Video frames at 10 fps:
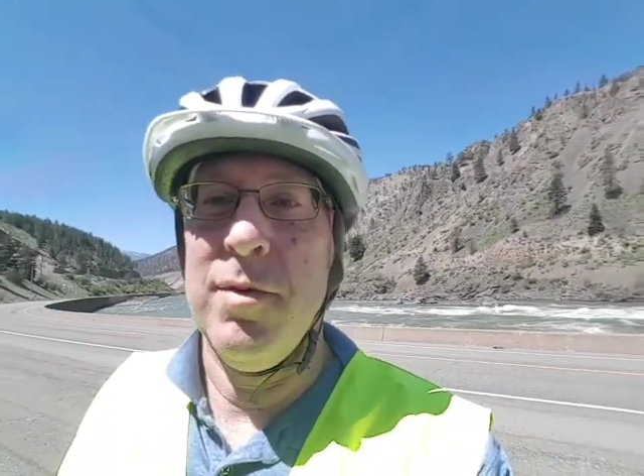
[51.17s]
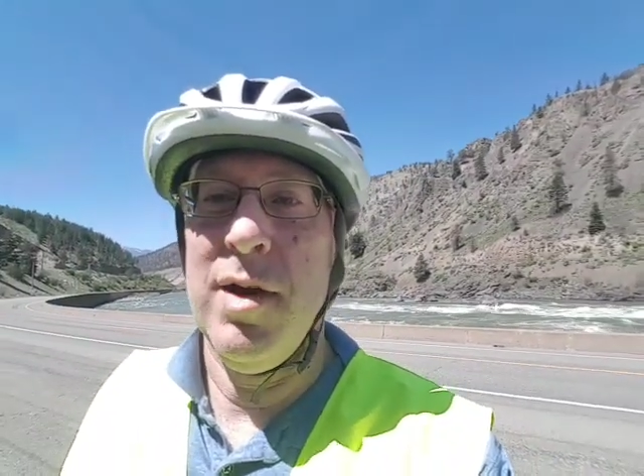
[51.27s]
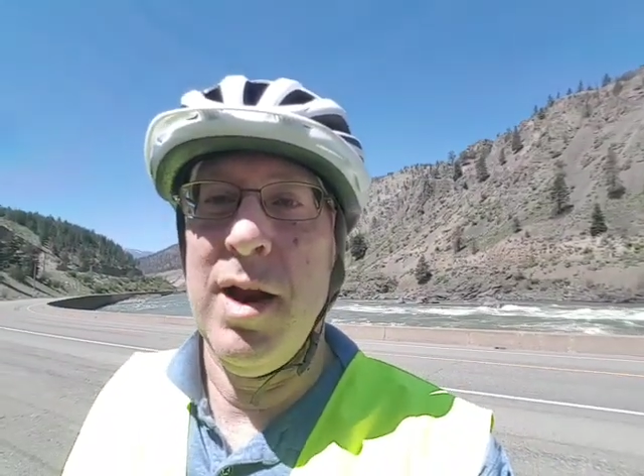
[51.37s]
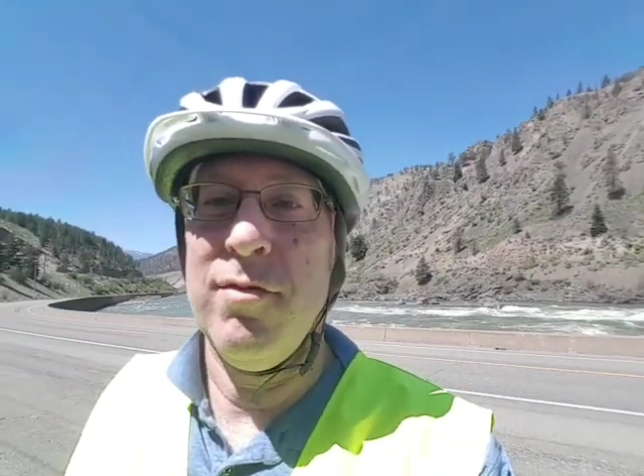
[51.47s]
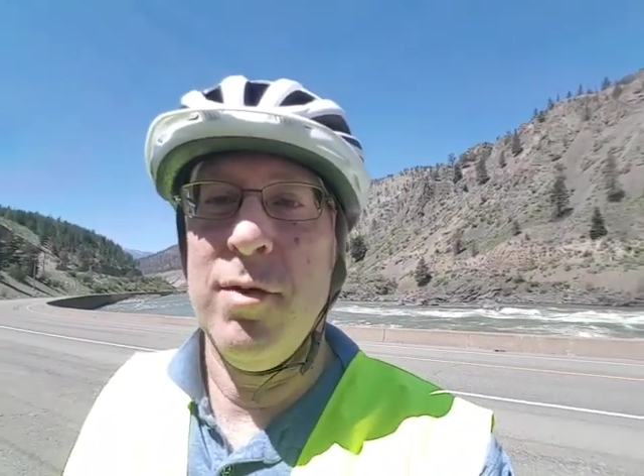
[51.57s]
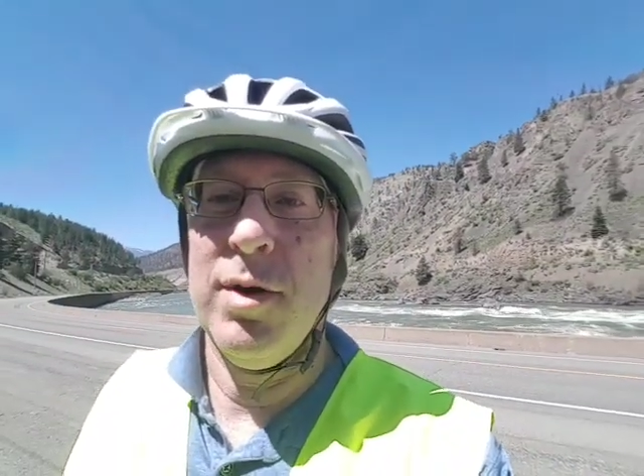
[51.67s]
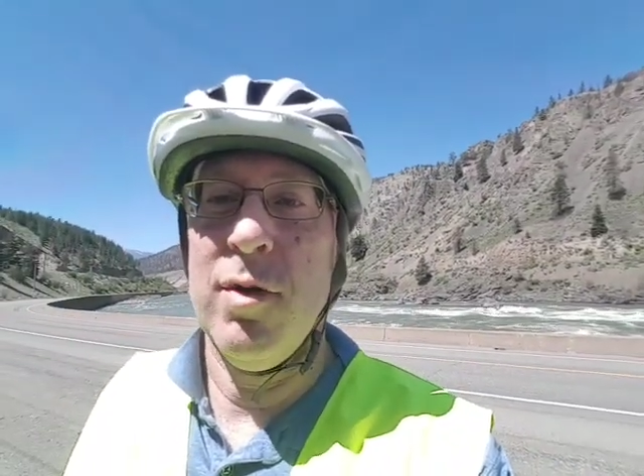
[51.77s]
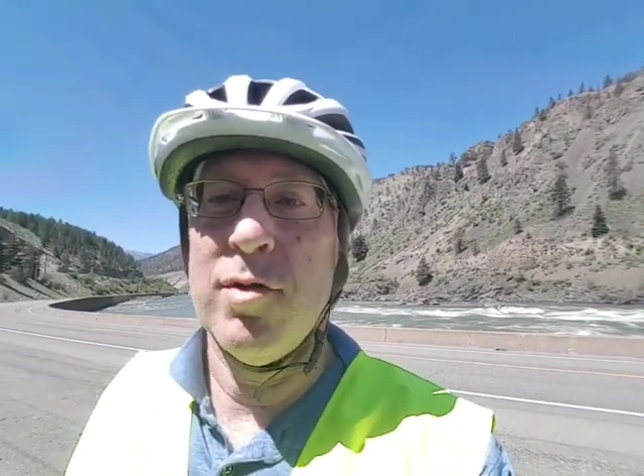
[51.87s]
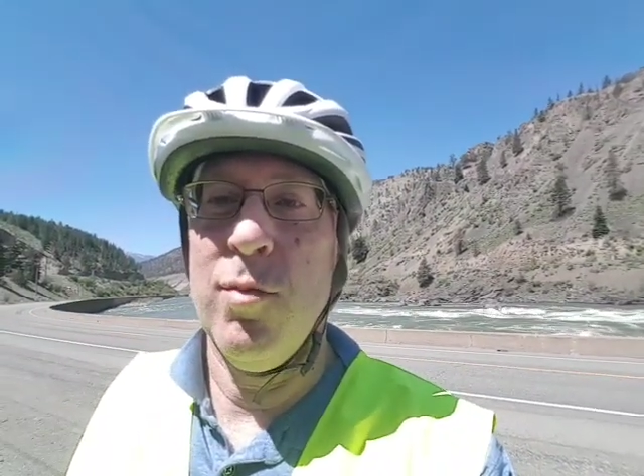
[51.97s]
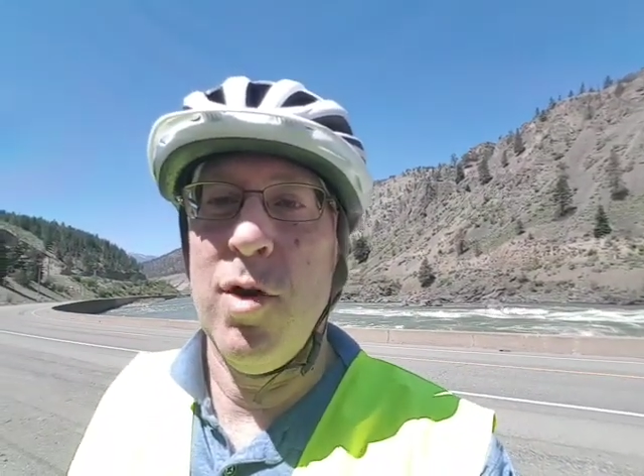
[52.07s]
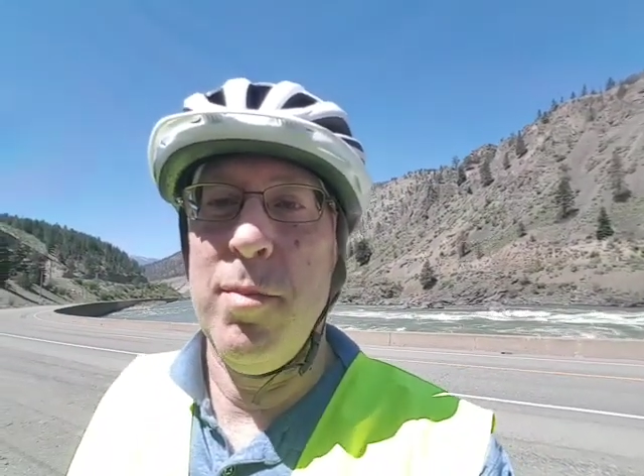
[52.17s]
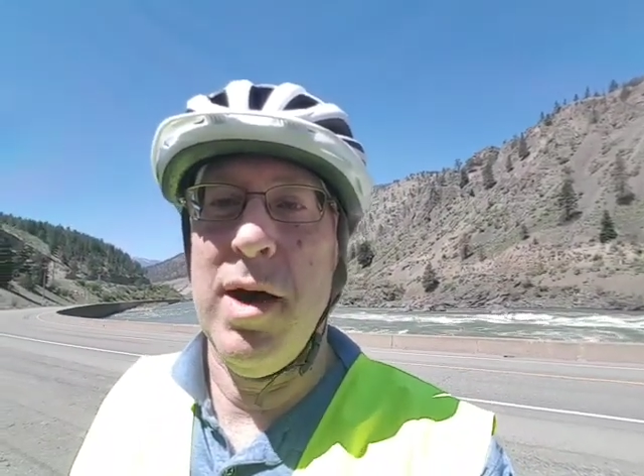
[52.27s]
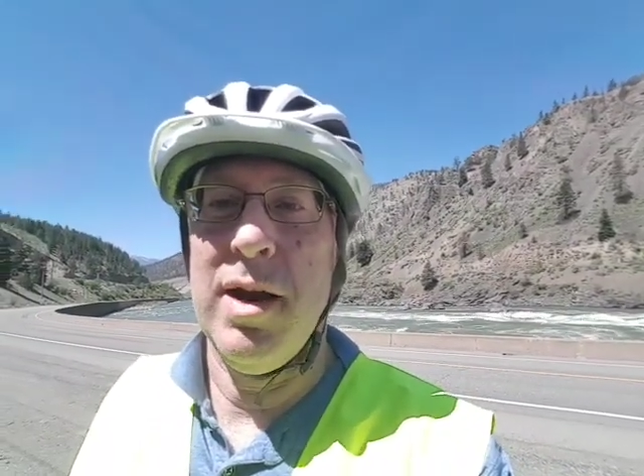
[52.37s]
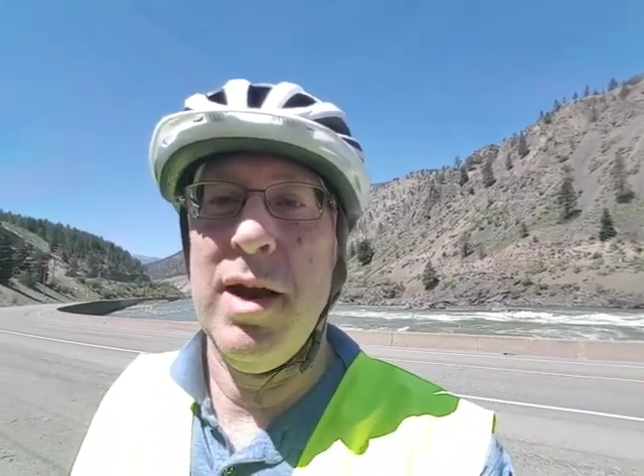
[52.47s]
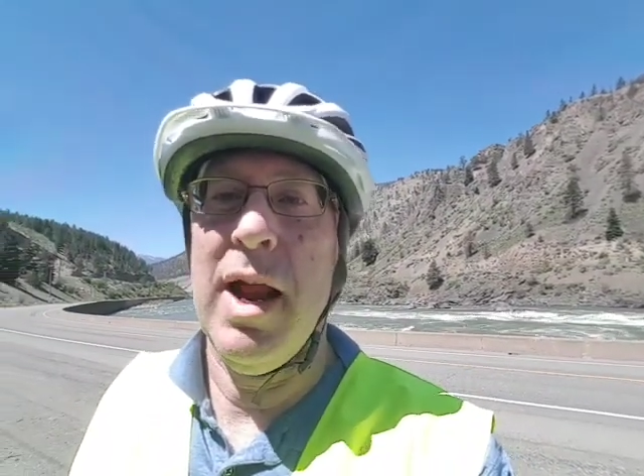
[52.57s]
Not everyone knows more
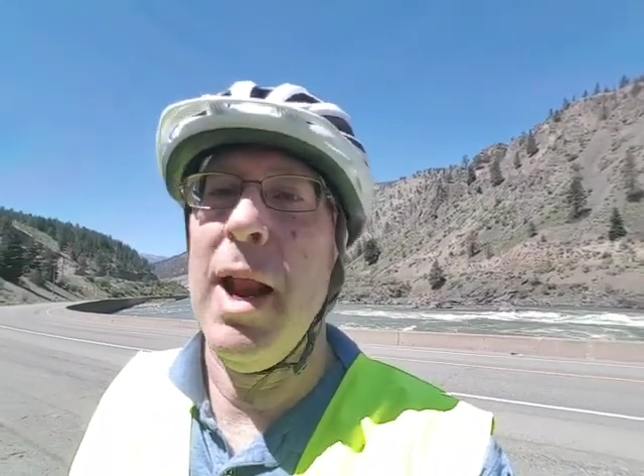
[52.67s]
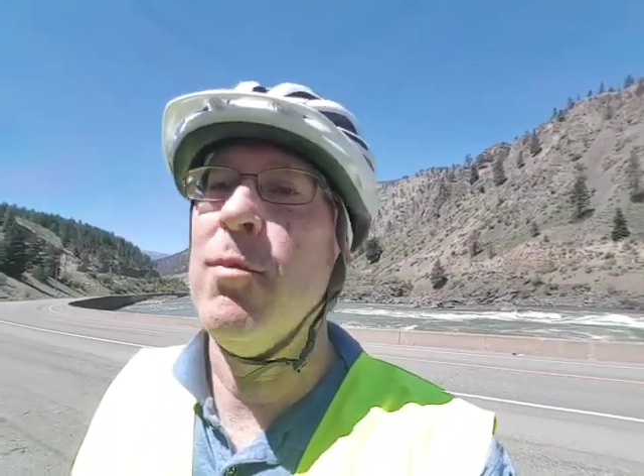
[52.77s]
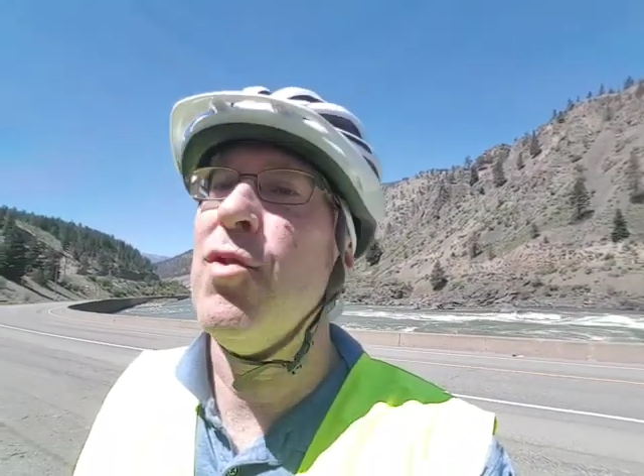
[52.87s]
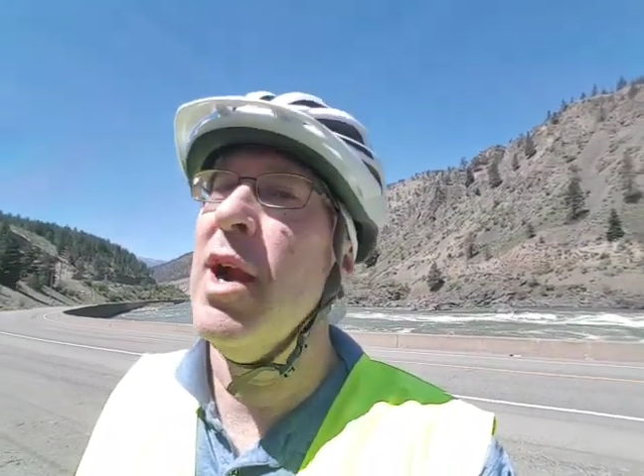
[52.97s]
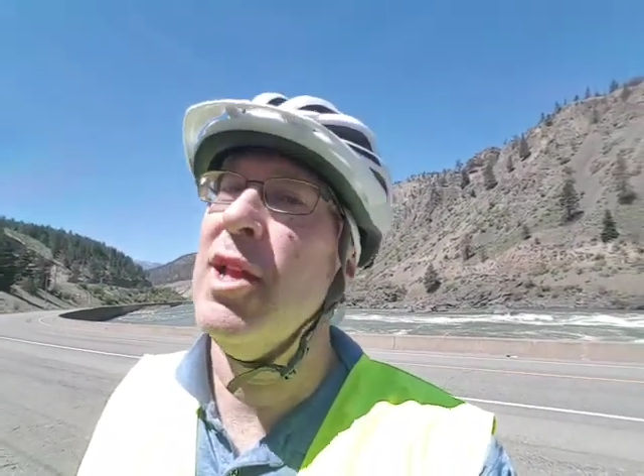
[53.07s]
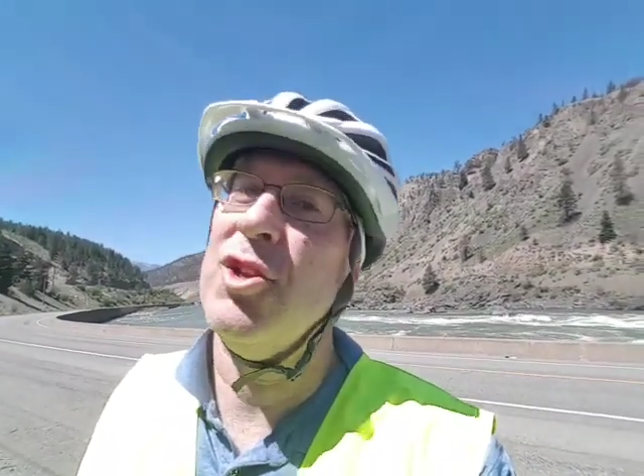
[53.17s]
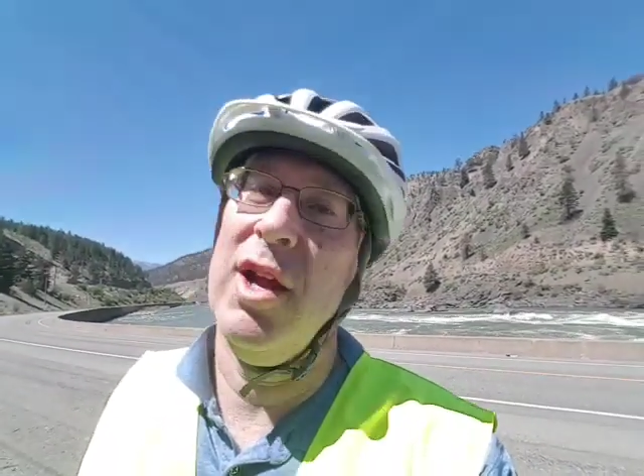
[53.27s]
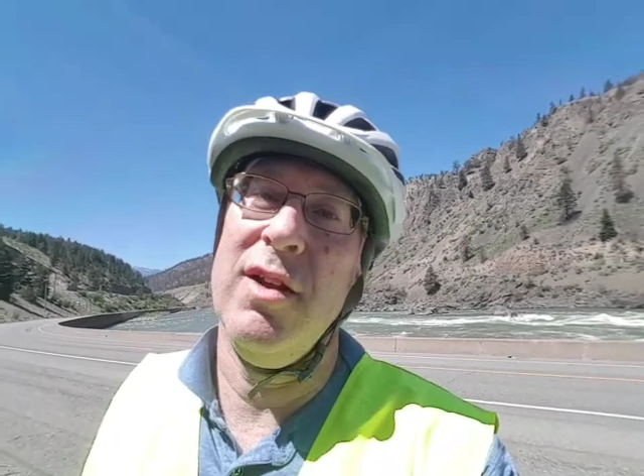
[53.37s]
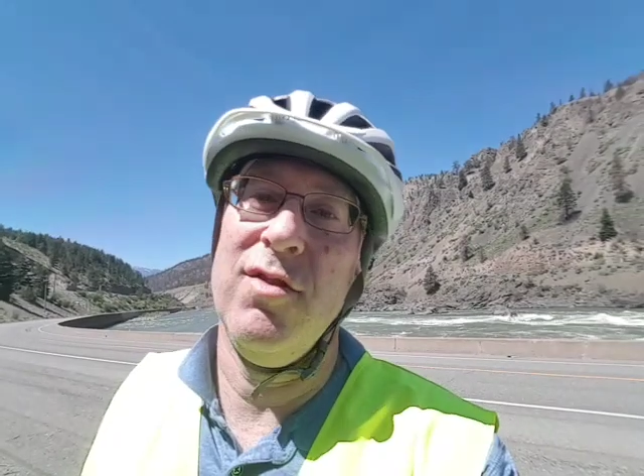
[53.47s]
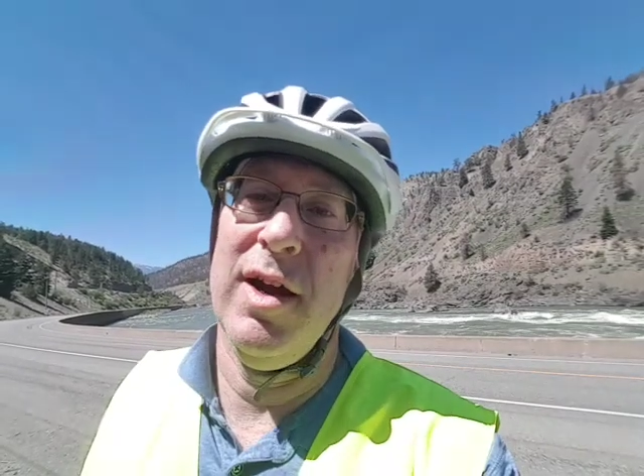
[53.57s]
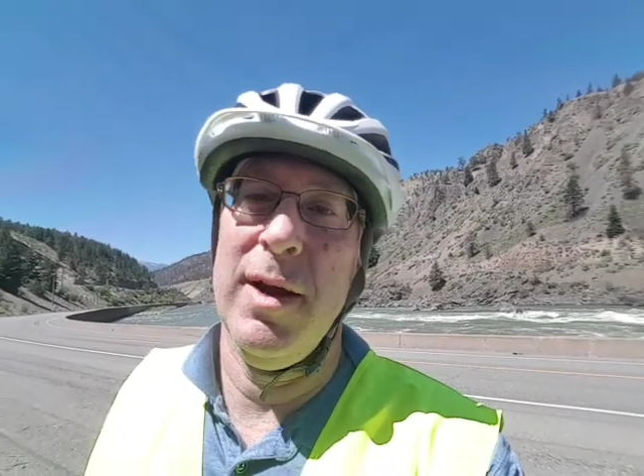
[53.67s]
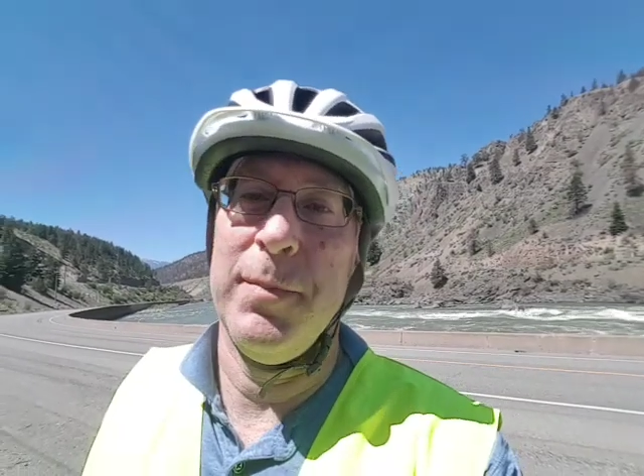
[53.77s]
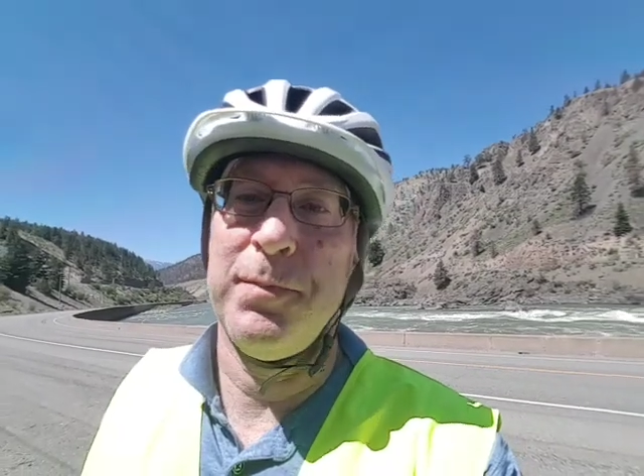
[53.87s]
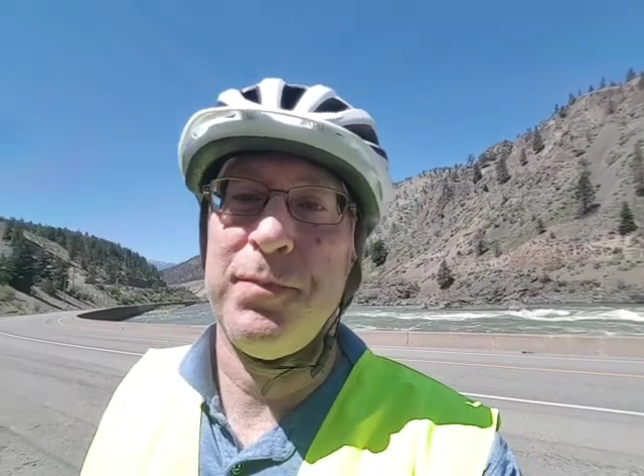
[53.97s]
about it, and I'm trying to change that.